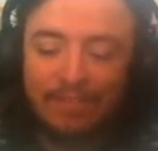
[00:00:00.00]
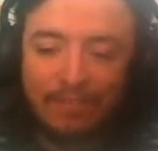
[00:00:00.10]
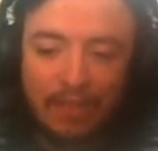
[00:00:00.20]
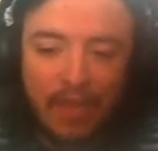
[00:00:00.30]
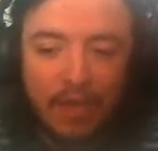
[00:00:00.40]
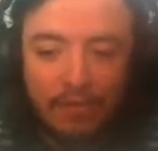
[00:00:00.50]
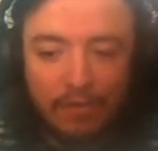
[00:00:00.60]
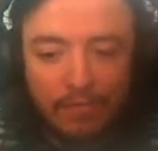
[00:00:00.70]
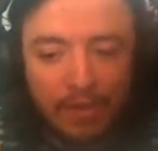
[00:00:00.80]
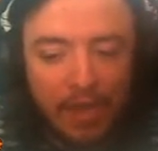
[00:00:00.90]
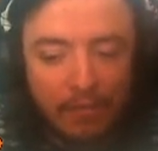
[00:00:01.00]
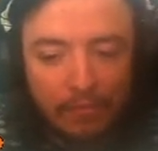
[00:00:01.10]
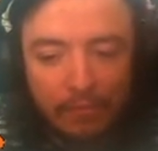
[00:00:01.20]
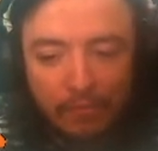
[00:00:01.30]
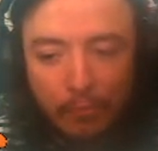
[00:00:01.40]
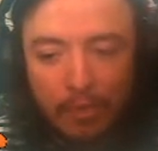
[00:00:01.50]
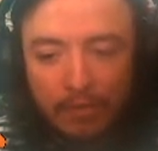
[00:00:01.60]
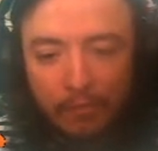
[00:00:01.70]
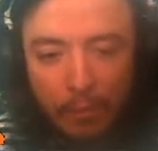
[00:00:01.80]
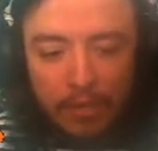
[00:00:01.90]
It's the end of an era,
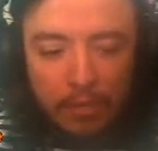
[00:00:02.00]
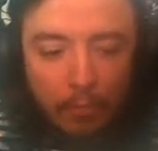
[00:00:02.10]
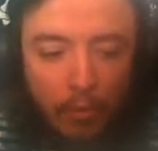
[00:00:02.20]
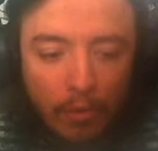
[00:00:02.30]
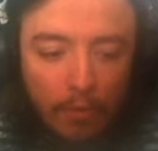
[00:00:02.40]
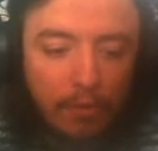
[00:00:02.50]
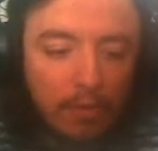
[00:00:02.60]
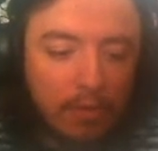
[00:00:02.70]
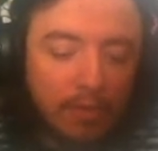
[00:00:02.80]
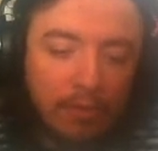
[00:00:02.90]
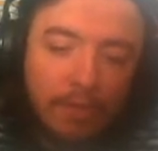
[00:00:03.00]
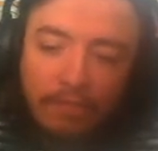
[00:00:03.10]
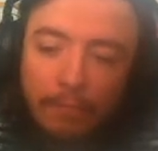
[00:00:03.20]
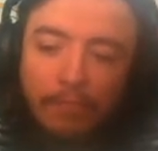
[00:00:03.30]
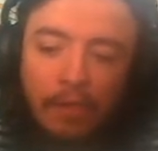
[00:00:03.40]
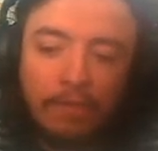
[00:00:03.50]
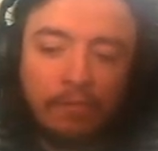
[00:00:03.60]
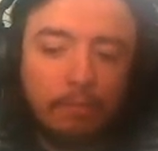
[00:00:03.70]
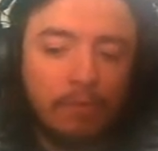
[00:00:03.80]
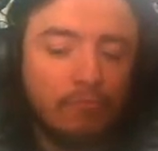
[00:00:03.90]
2021. That sounds like
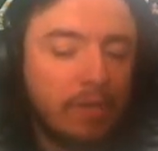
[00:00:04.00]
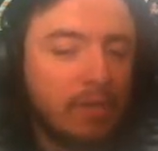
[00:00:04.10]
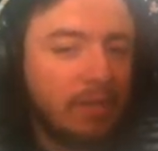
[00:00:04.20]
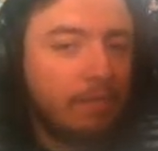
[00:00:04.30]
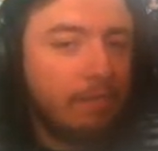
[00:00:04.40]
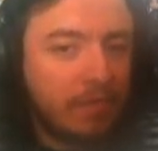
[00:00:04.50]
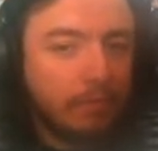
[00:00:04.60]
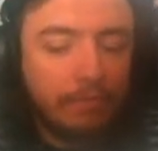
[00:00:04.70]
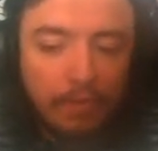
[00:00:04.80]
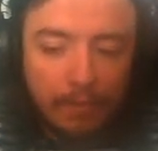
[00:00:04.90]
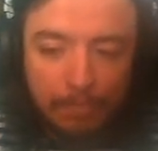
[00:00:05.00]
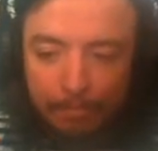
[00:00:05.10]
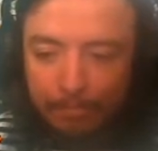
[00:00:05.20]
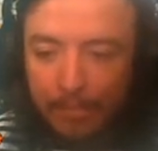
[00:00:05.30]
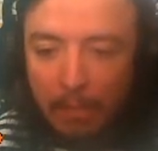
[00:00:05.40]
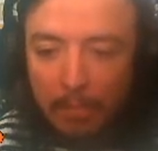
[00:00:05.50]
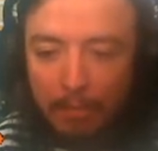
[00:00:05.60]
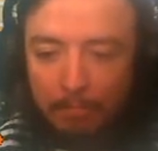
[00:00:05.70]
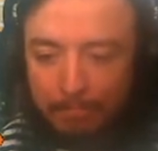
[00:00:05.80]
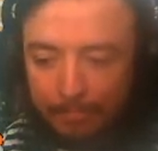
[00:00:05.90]
it's going to be really feelsy. I'm
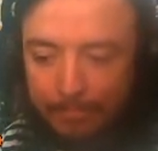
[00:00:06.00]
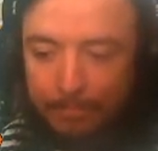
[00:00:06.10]
in.